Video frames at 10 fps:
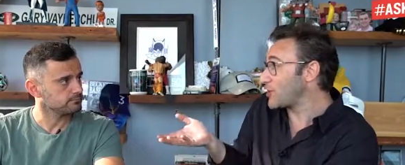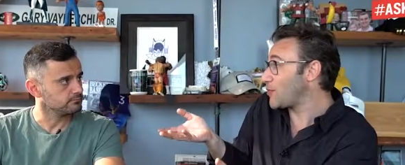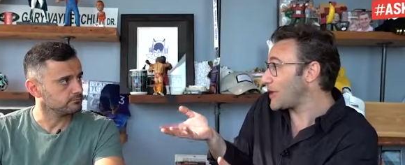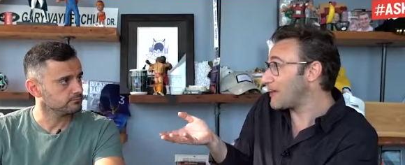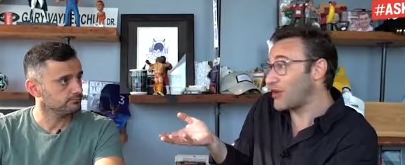Speaker 1: They're going
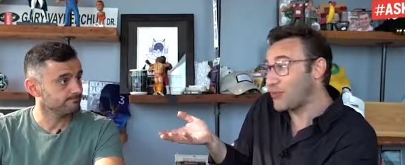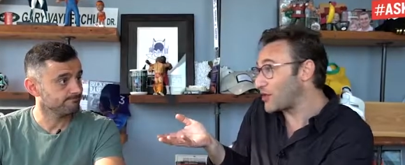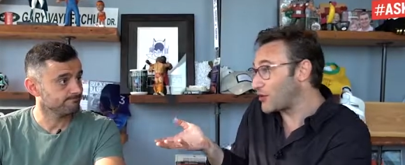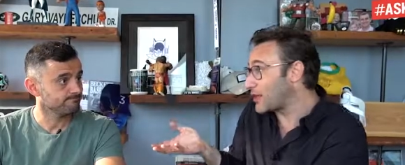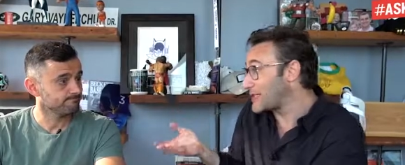to be giving, but
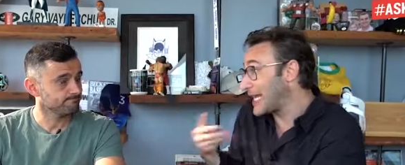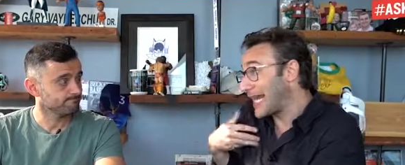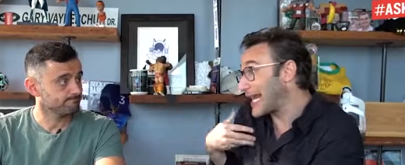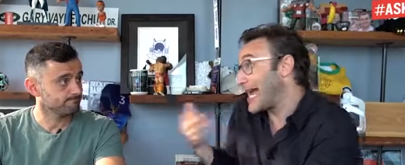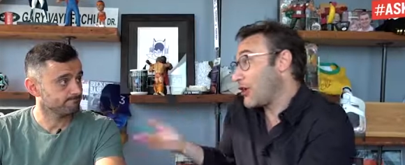they're not
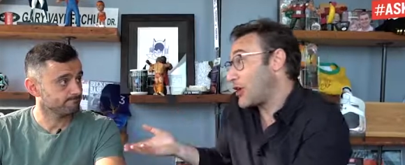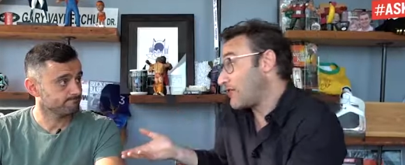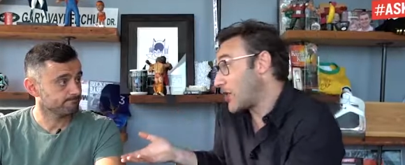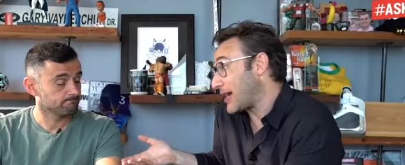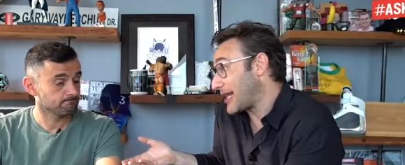taking, and I don't
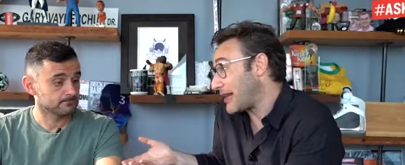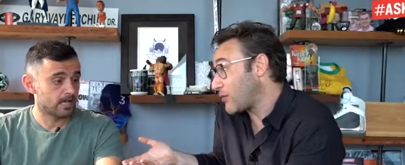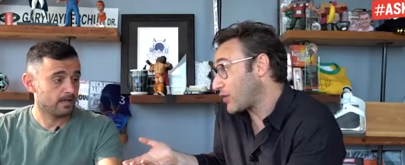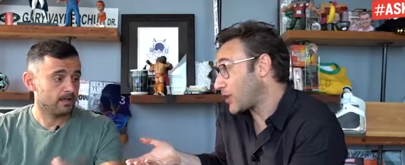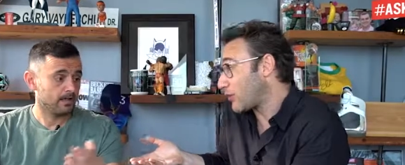even know how to give them
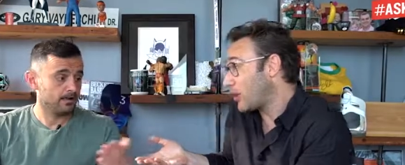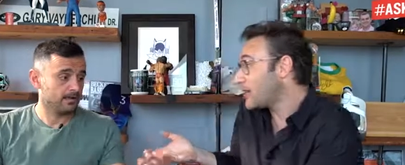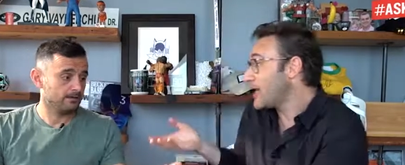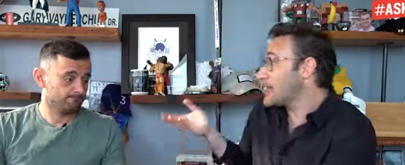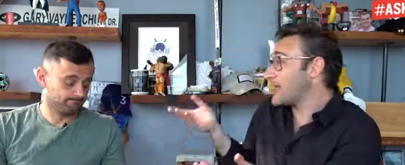what they want.
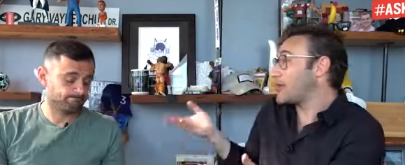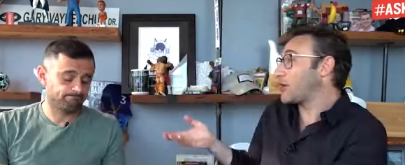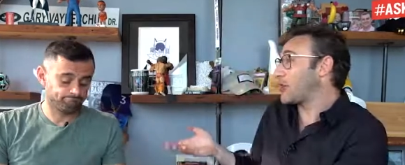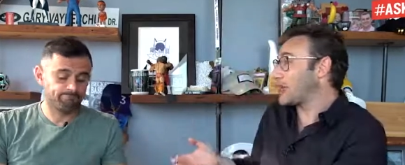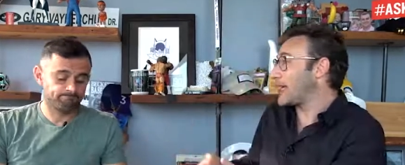Then they'll
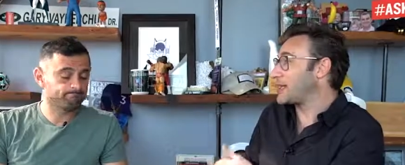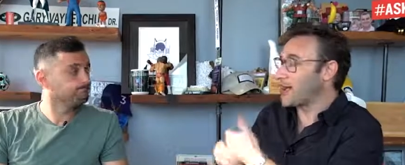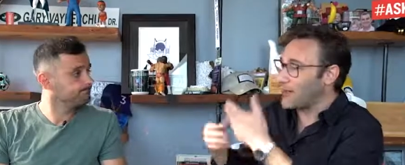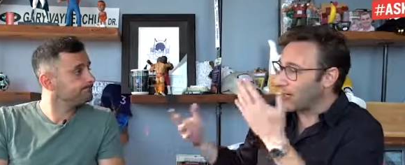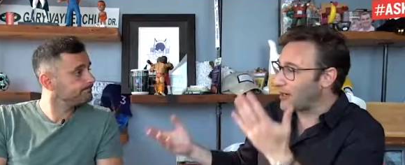complain they're
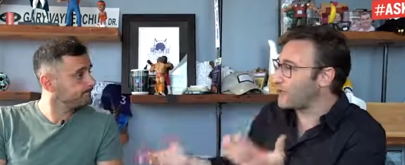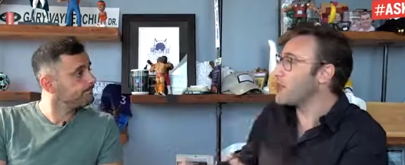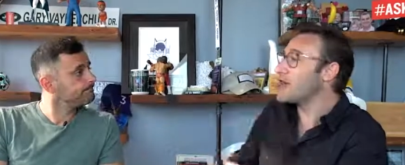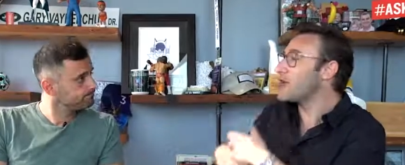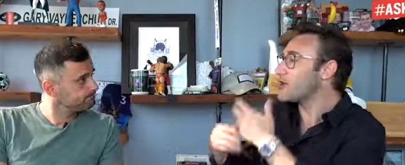not making enough yep.
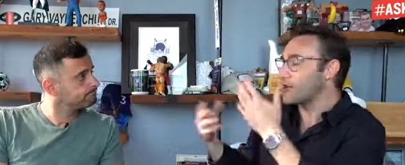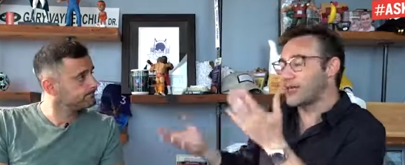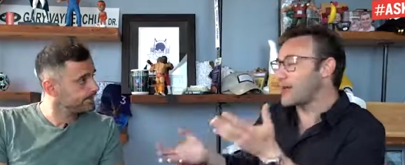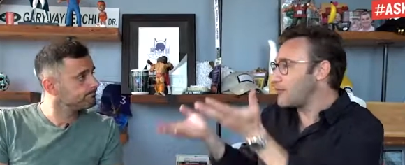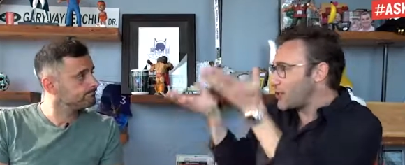money, or
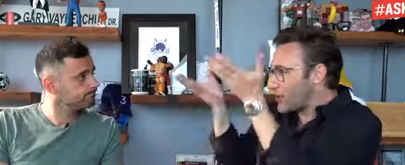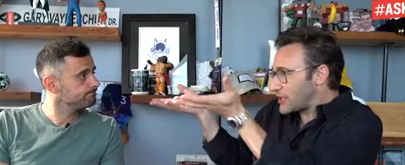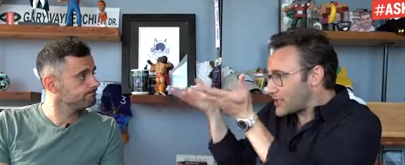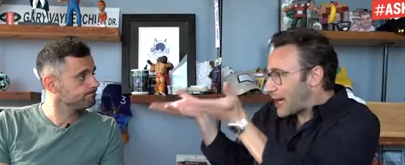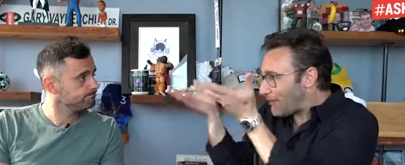that yep. because
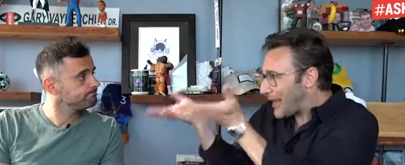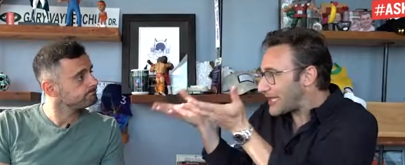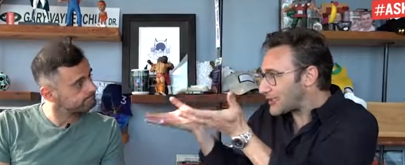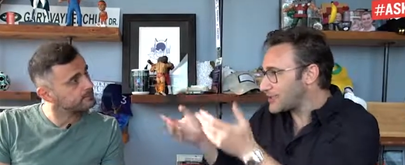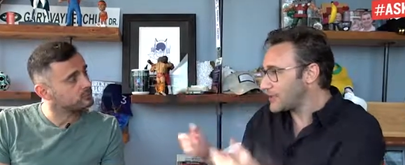it's not
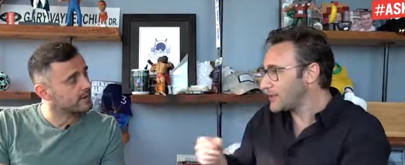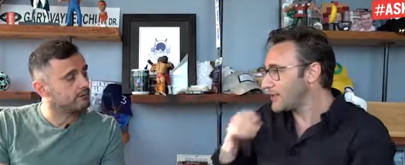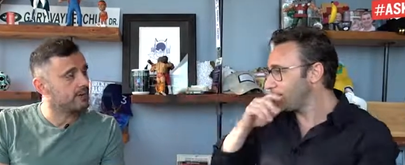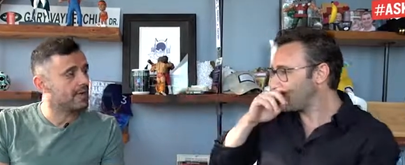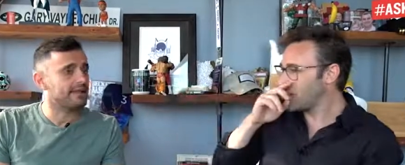balanced.
Speaker 2: That's right,
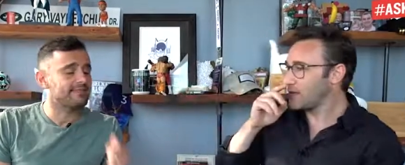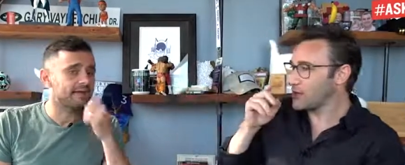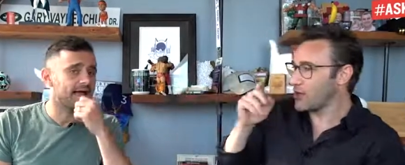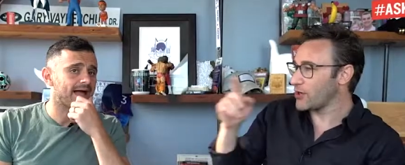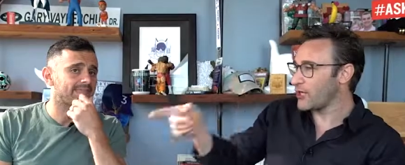and I think
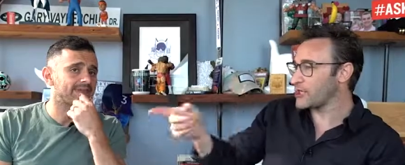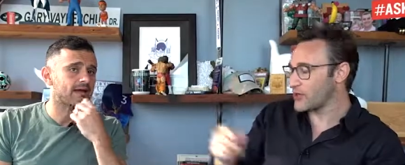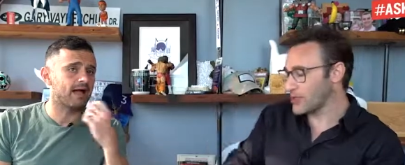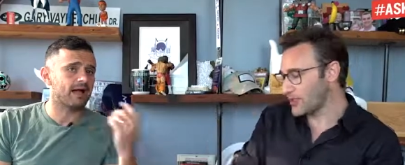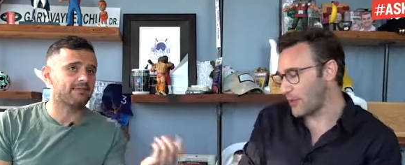so I that's, think
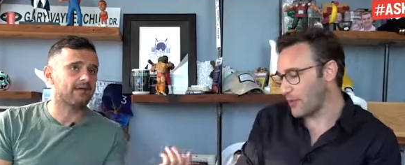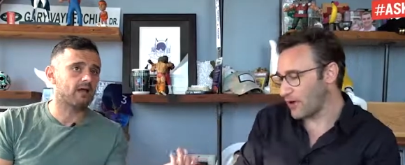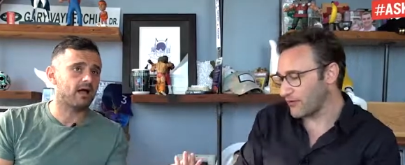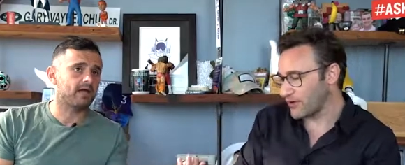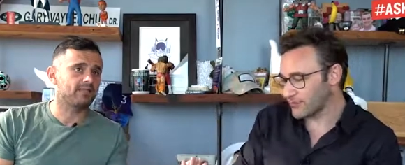that's I think
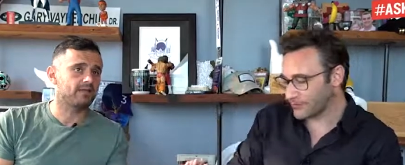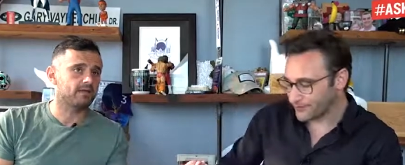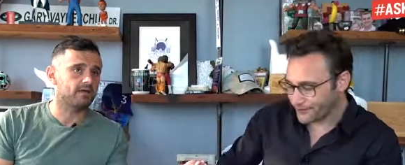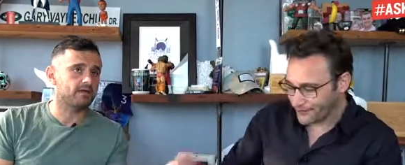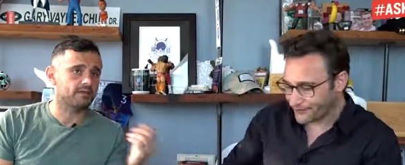I think
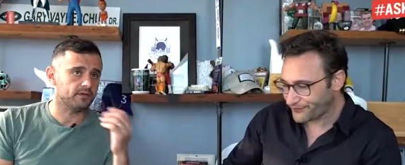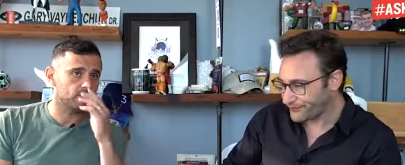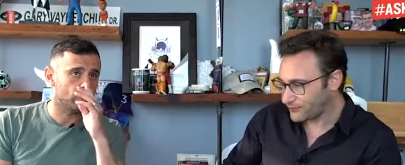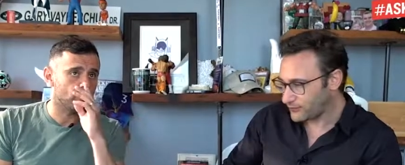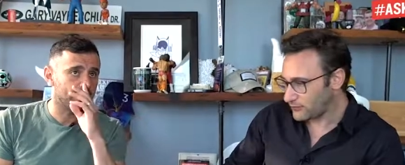the other thing you
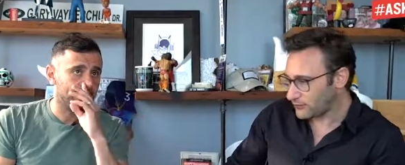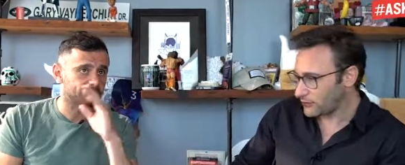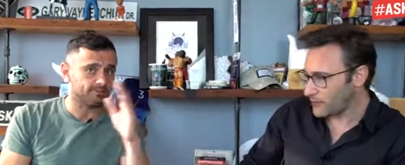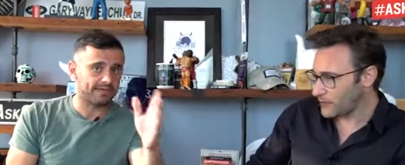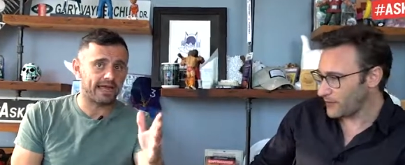know as
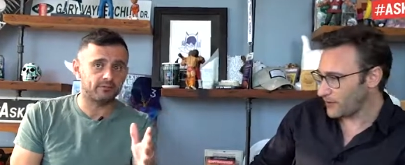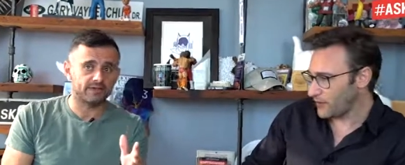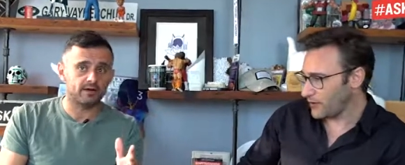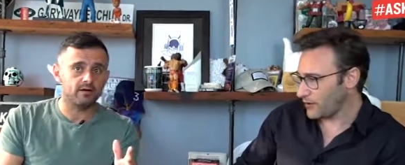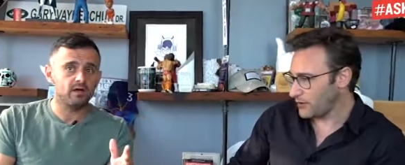being out
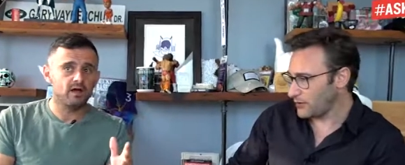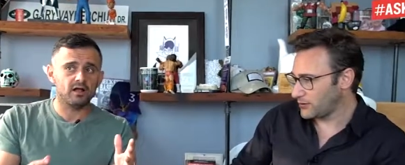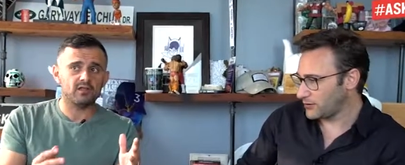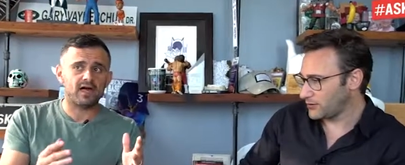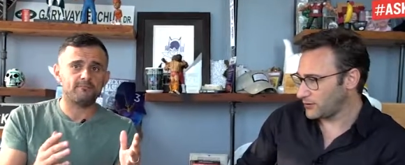there, a
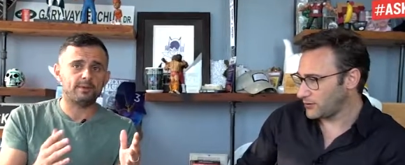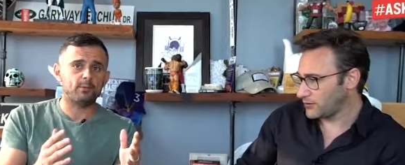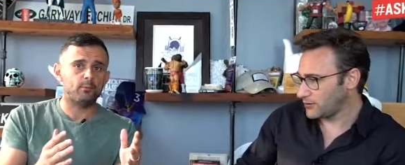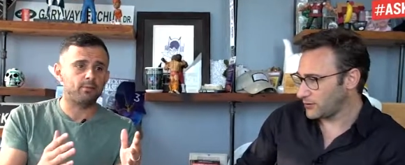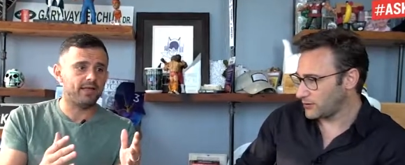lot of
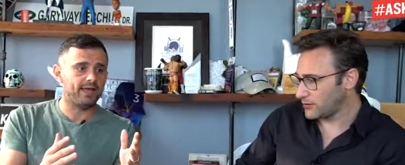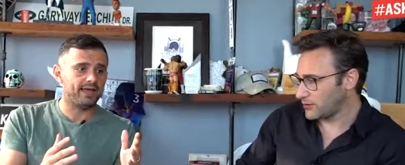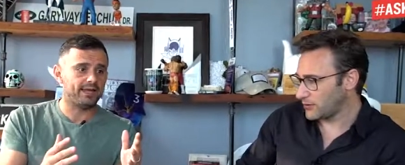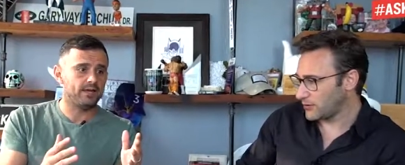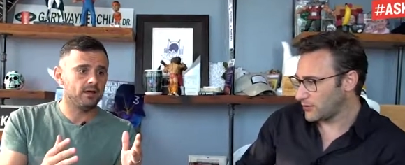people
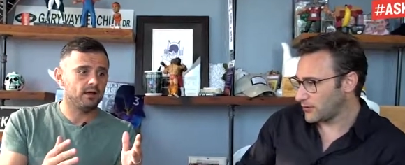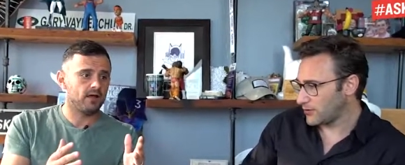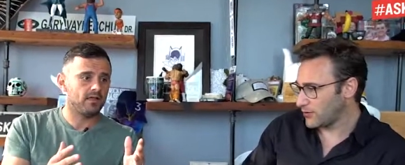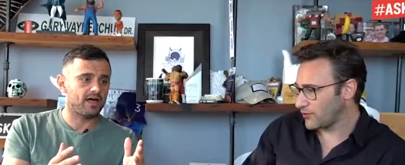play a